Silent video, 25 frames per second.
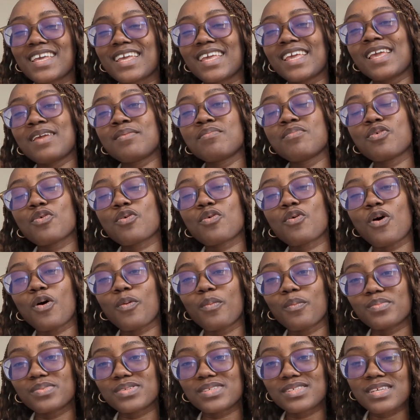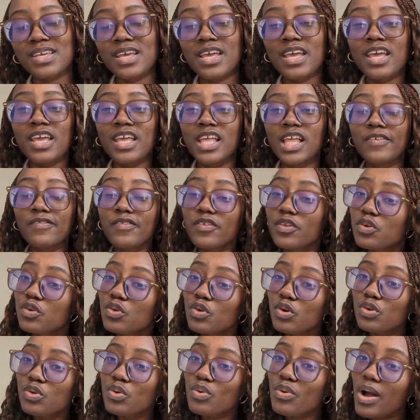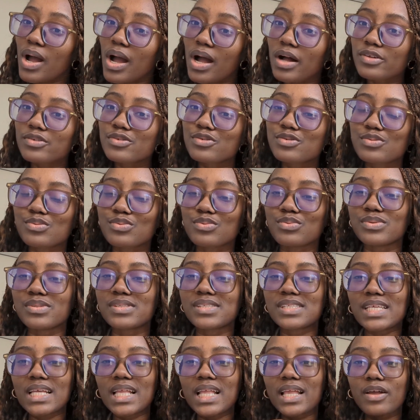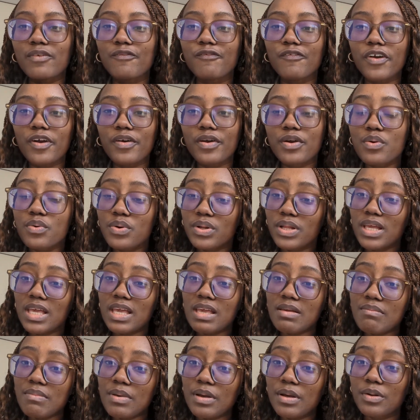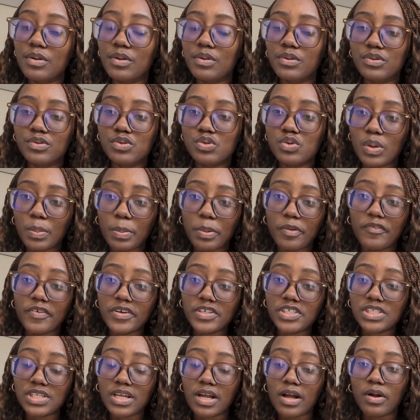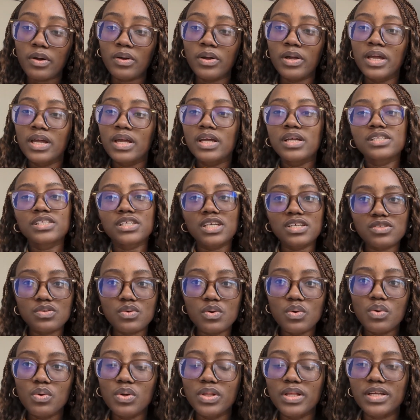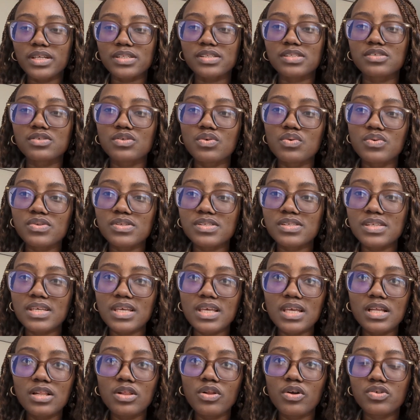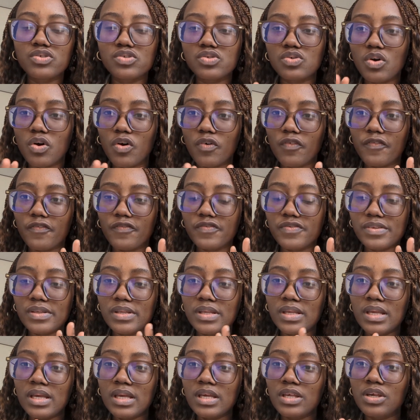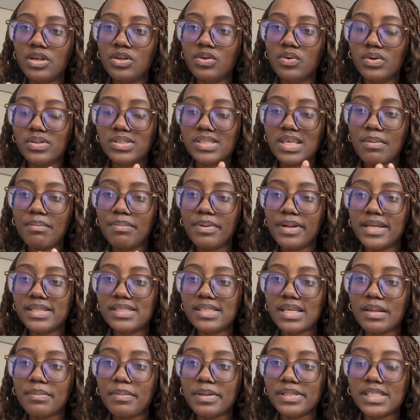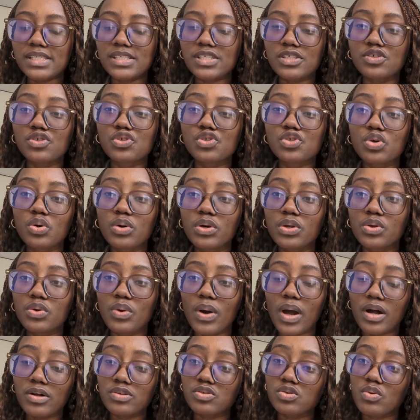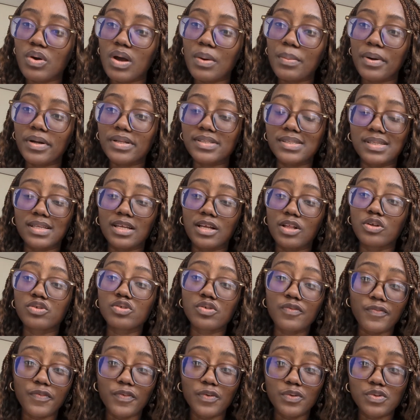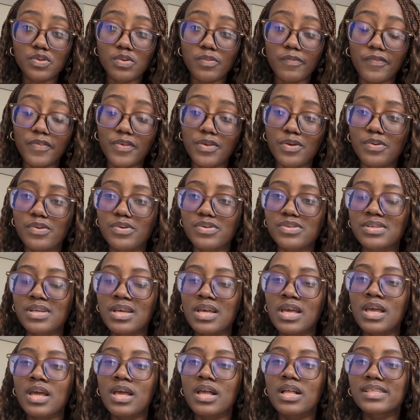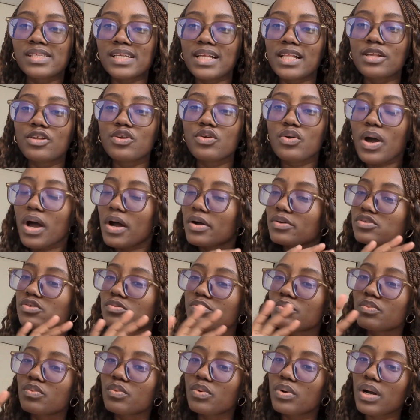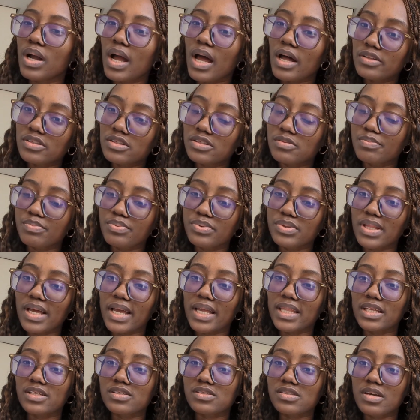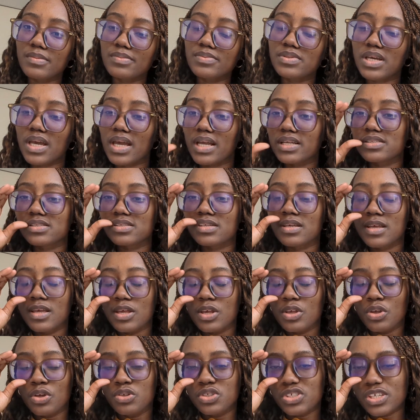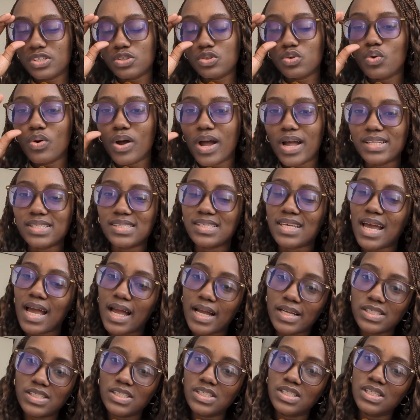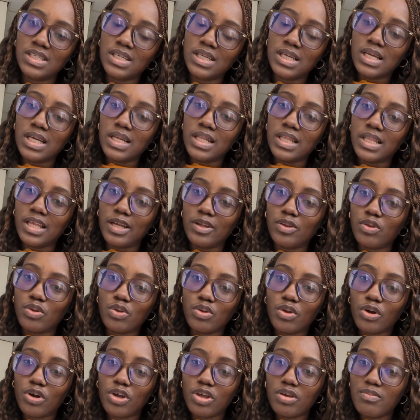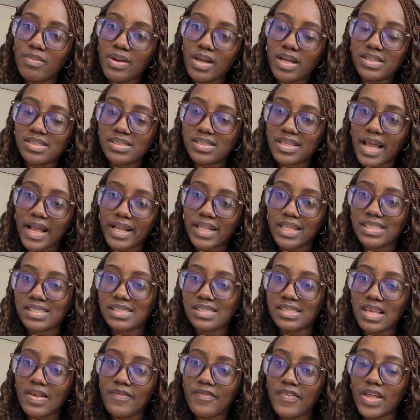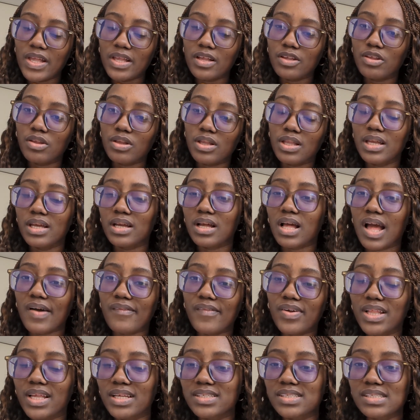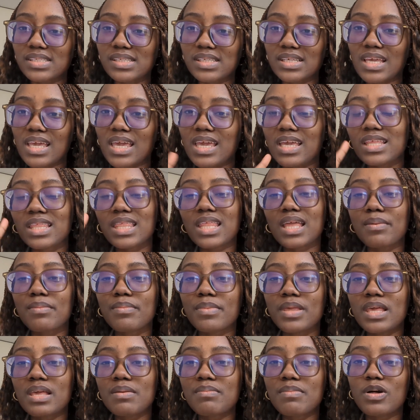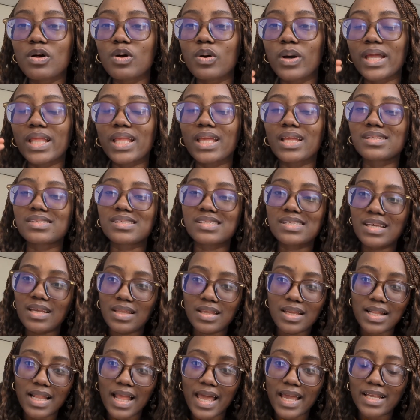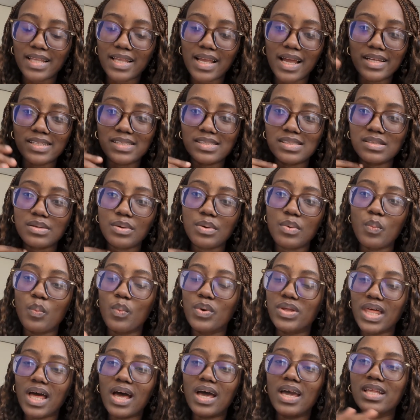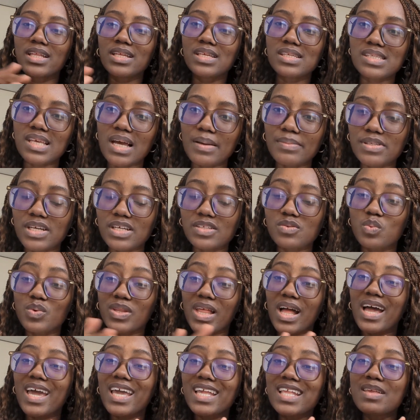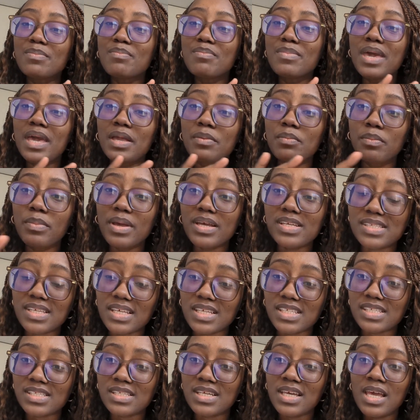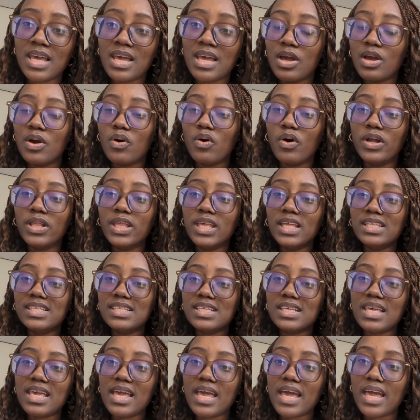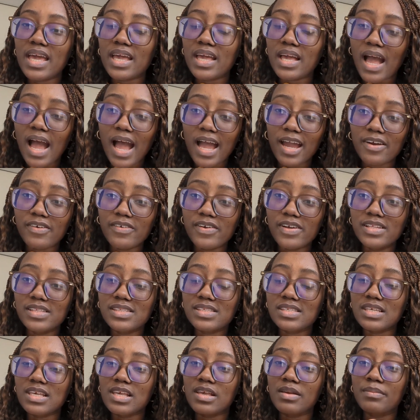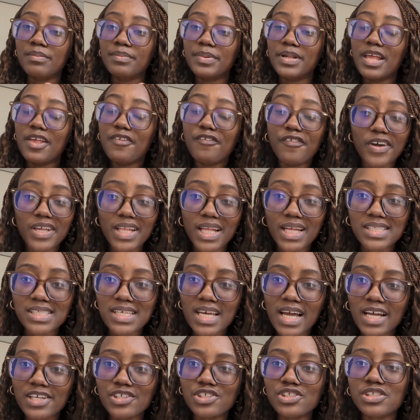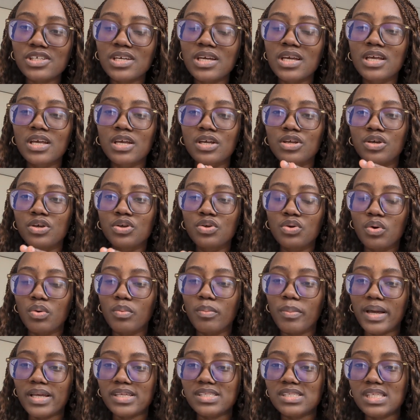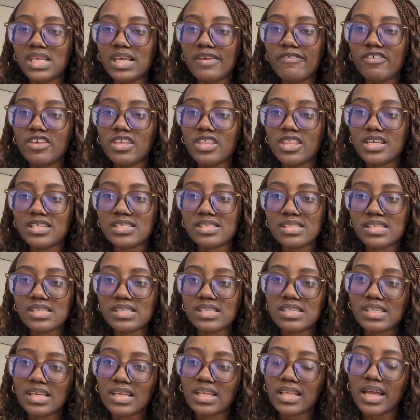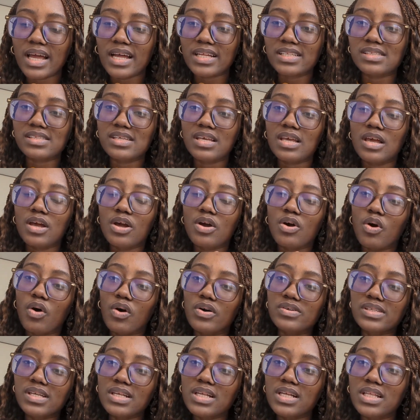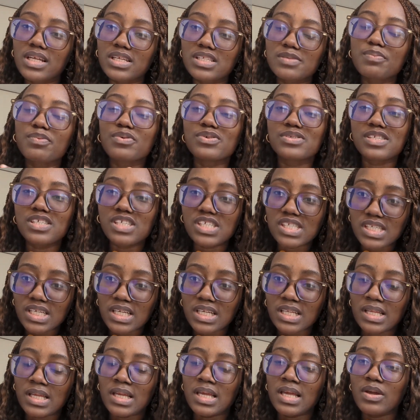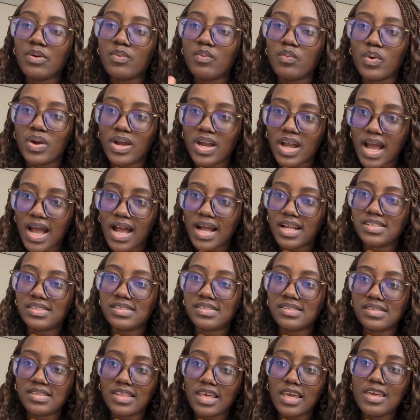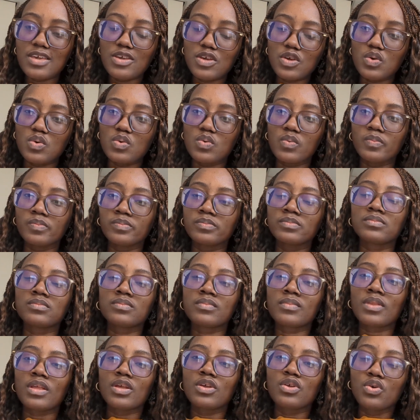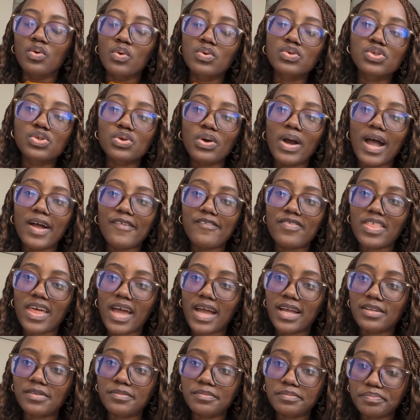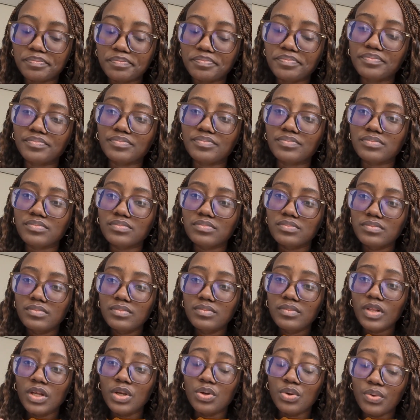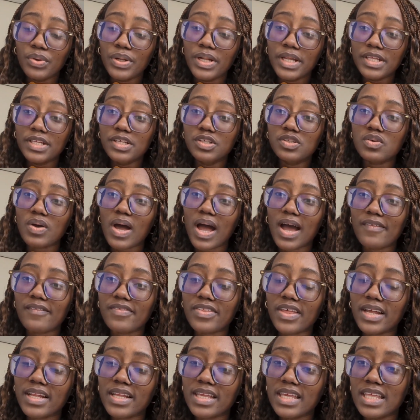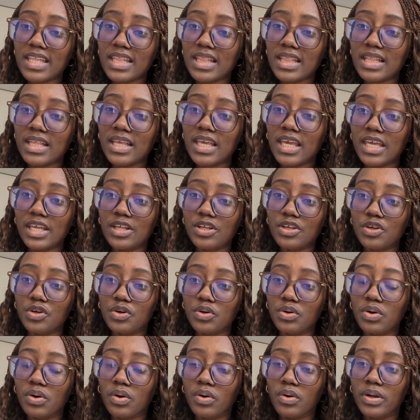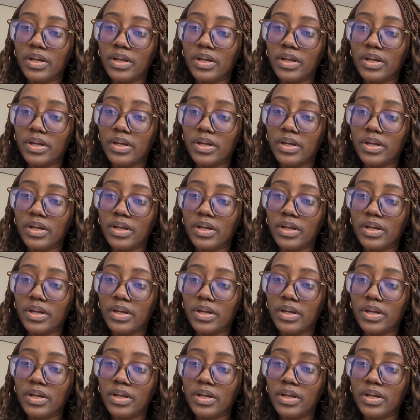Email comms. If you do not know how to send a very good email to a professional, just Google it. You see lots of templates and messaging showing you how to go about it. There are lots of YouTube videos telling you how to put that in the subject. You just don't attach the documents like the CV and the cover letters in the email and then send it like that without any subject, without any main message. Any dear hiring team, please find attached my CV, this and that concerning this position. Regards, thank you. You should have that. You really need to have that in your